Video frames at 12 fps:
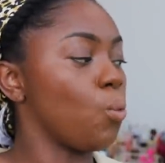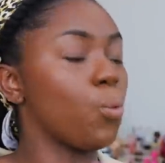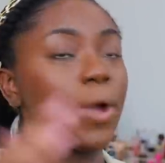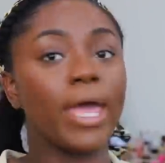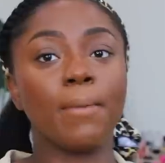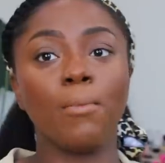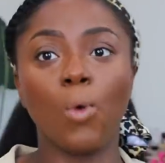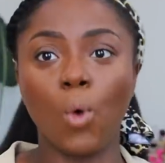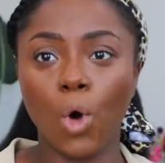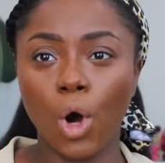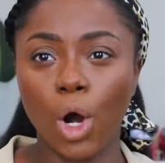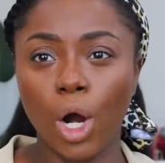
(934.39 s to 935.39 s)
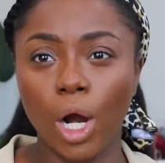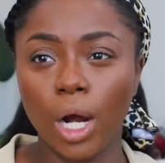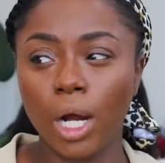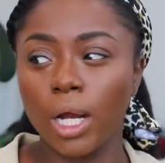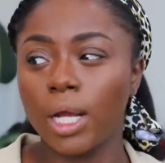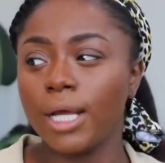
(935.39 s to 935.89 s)
way
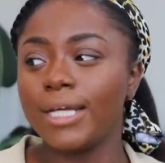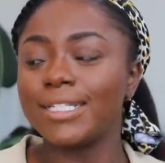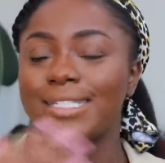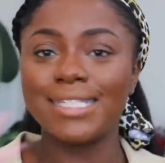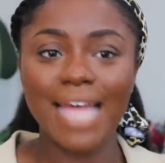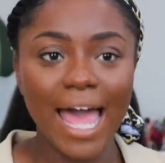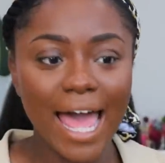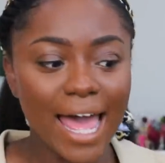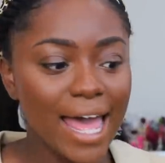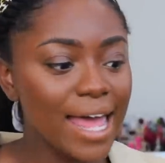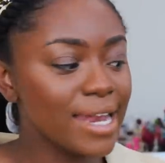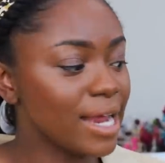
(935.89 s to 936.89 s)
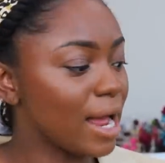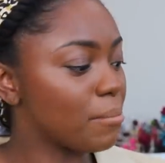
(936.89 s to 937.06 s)
more sad,